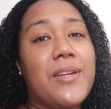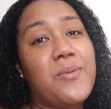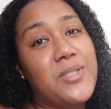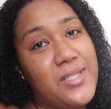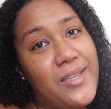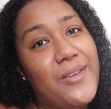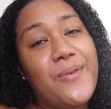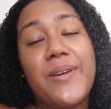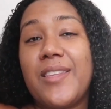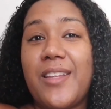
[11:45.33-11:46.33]
And I will see
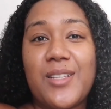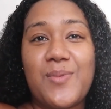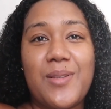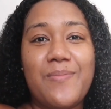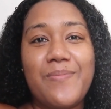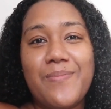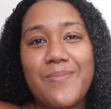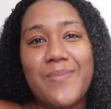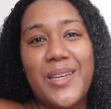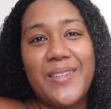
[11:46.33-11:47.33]
you in the next one.
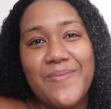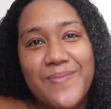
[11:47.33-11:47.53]
Bye.